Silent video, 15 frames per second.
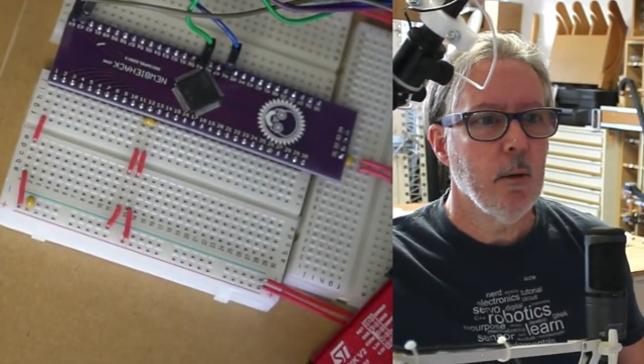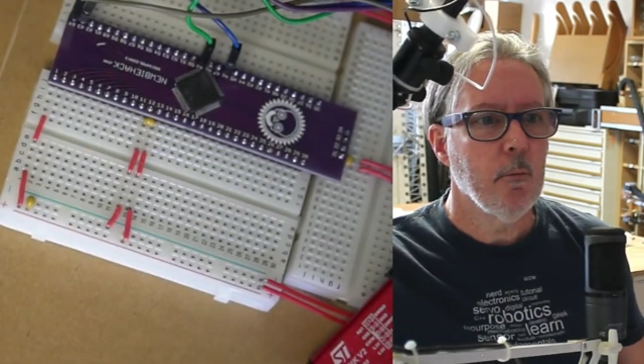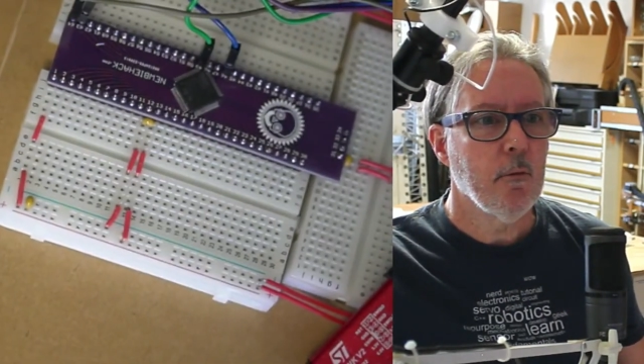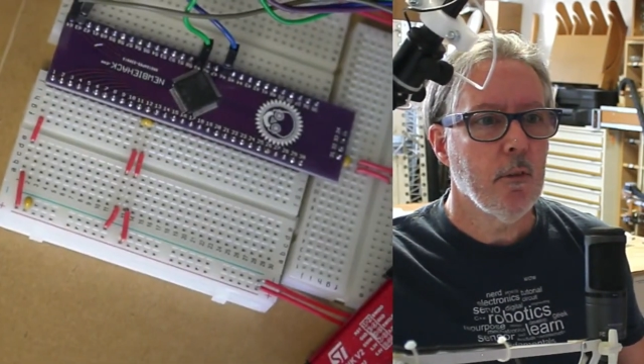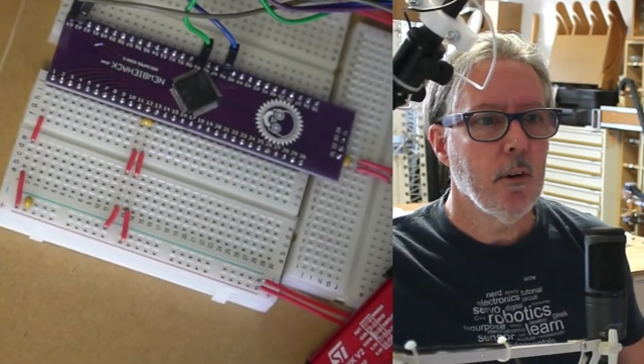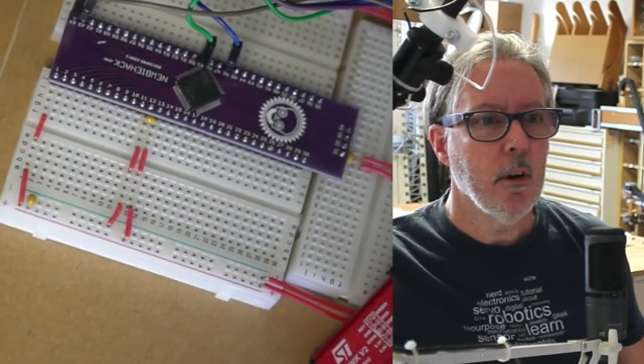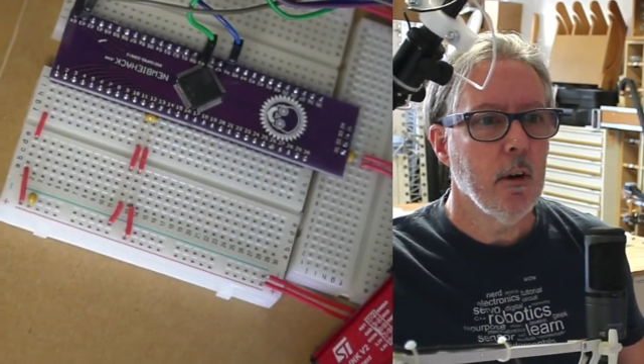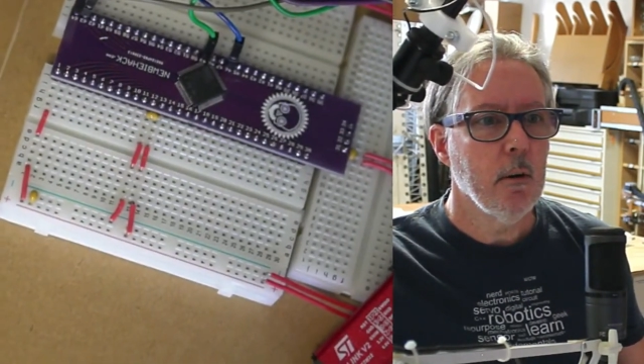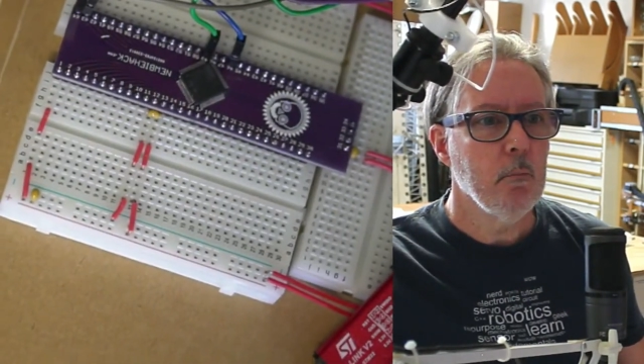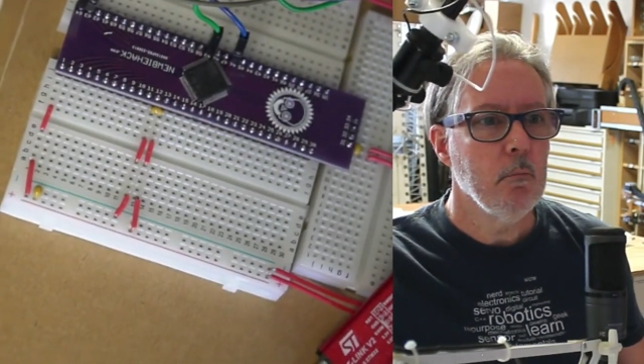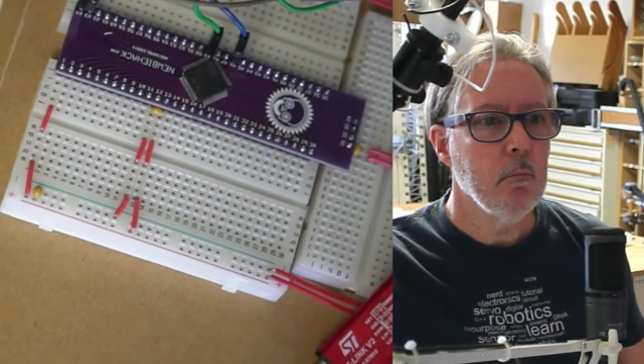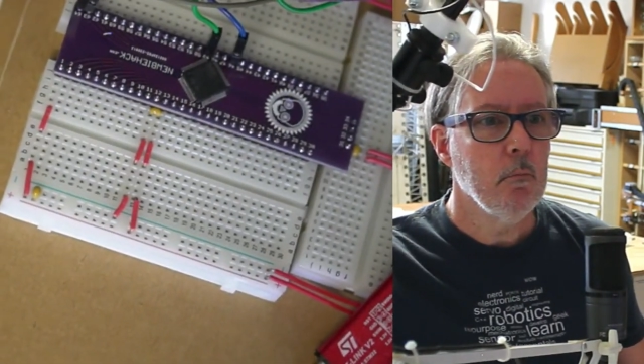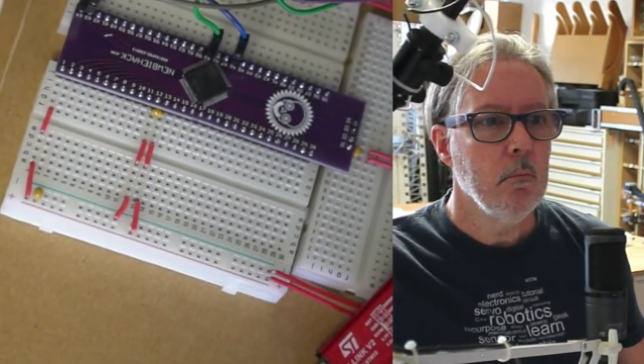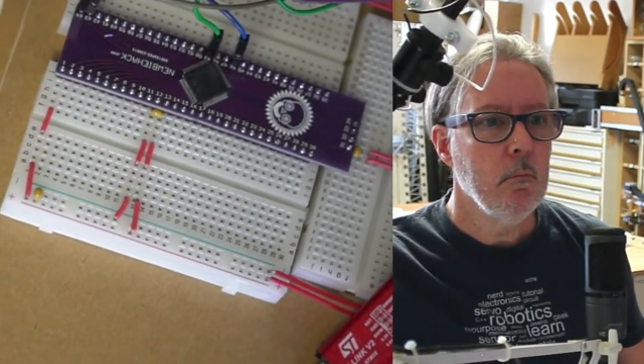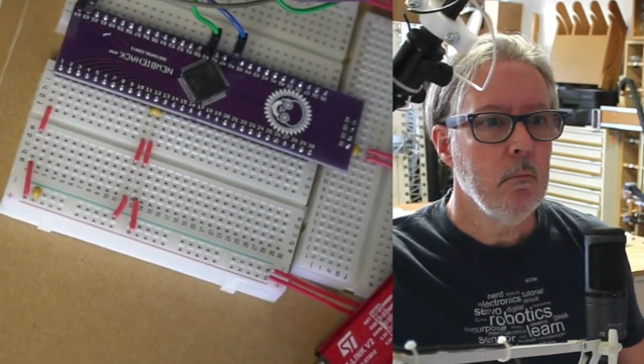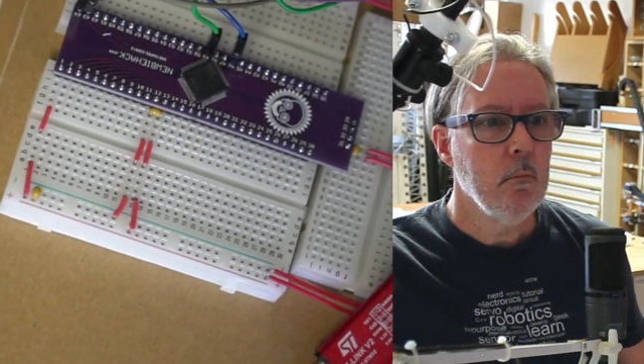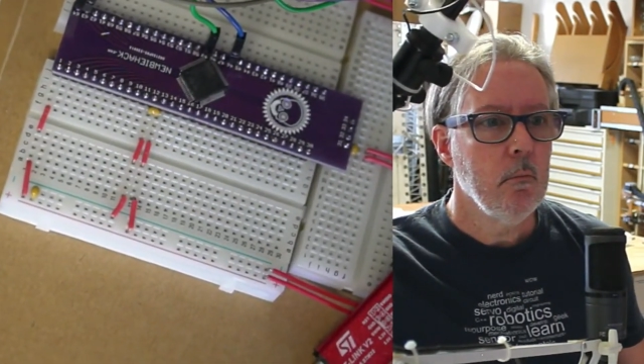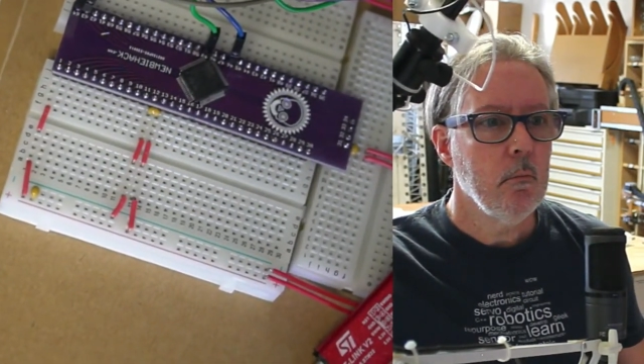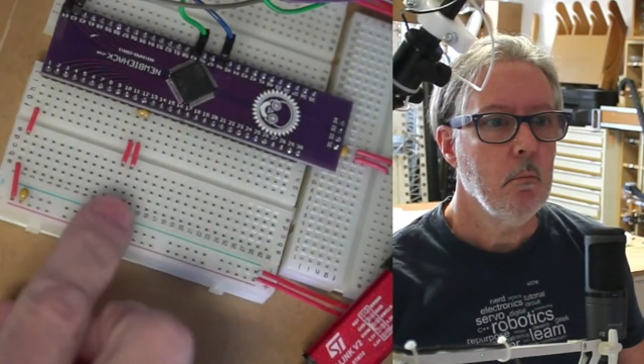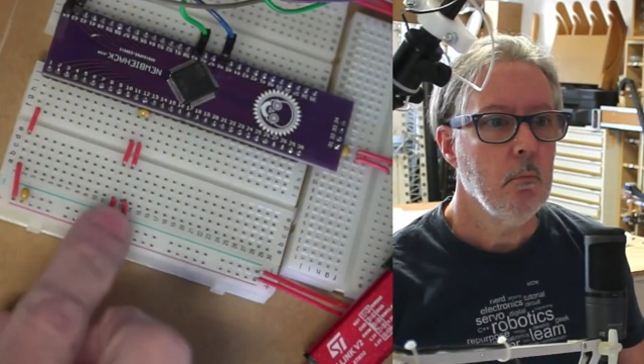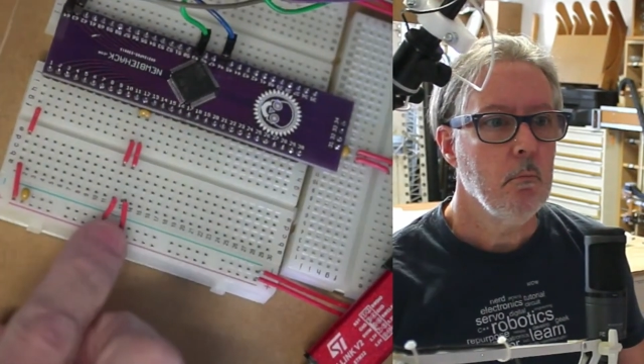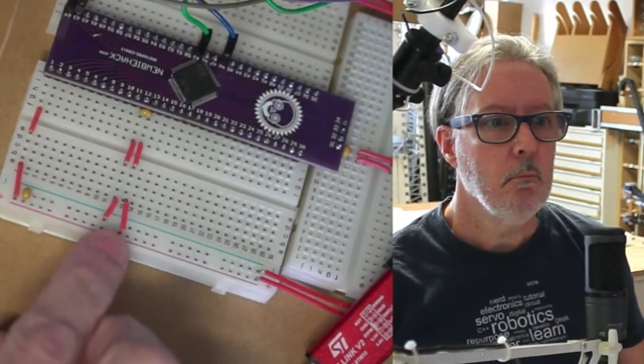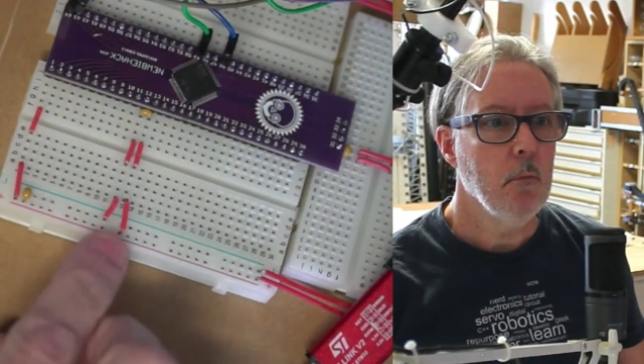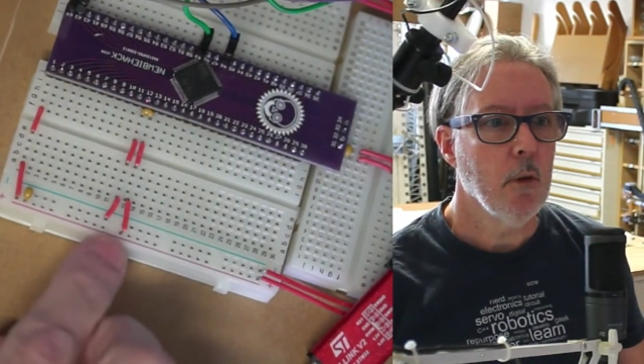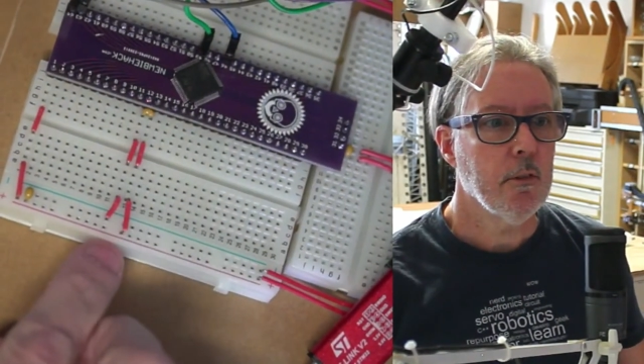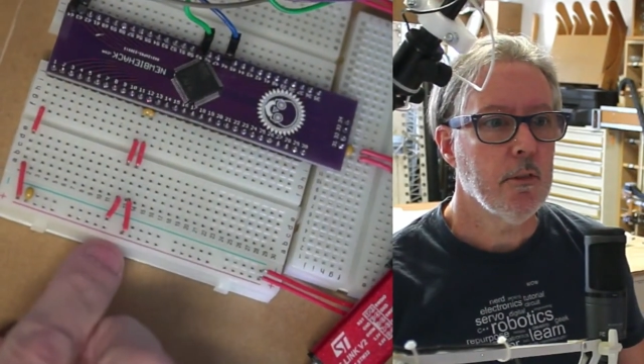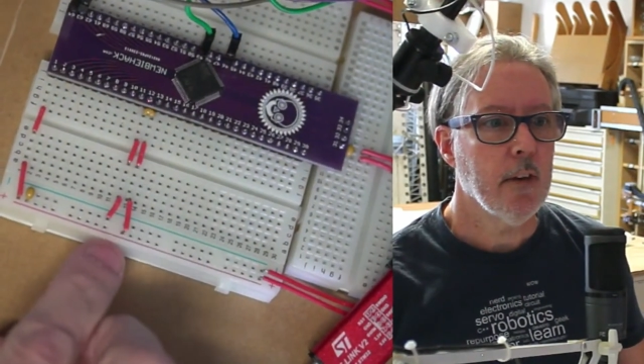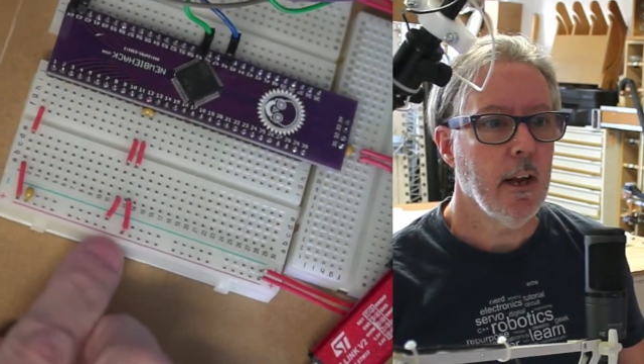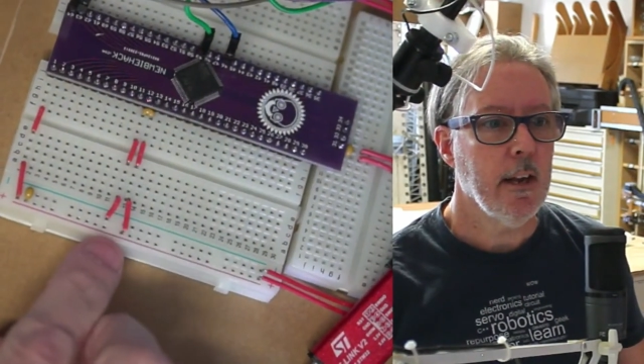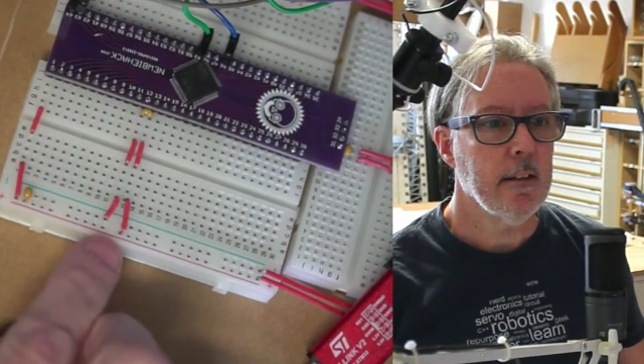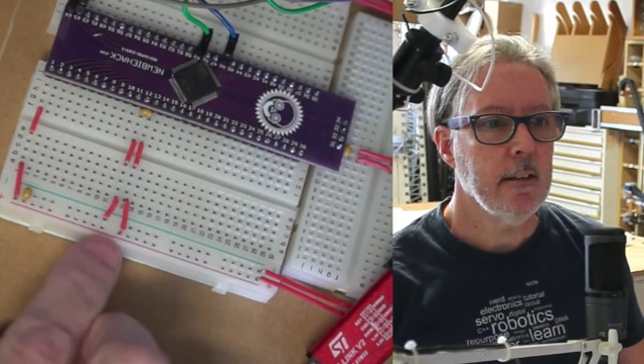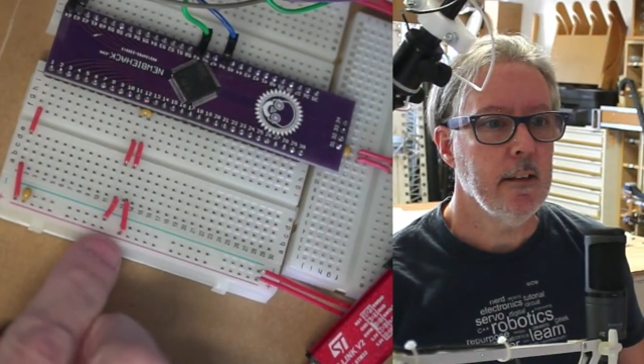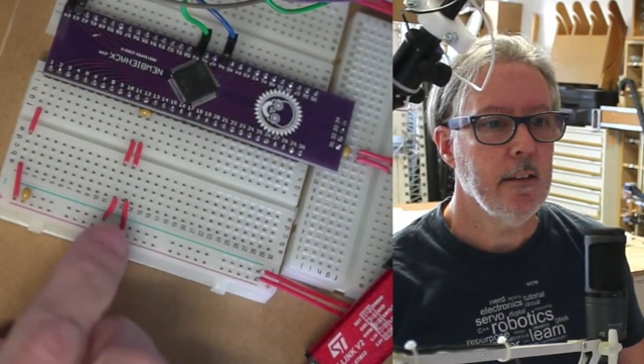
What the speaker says: from, most likely.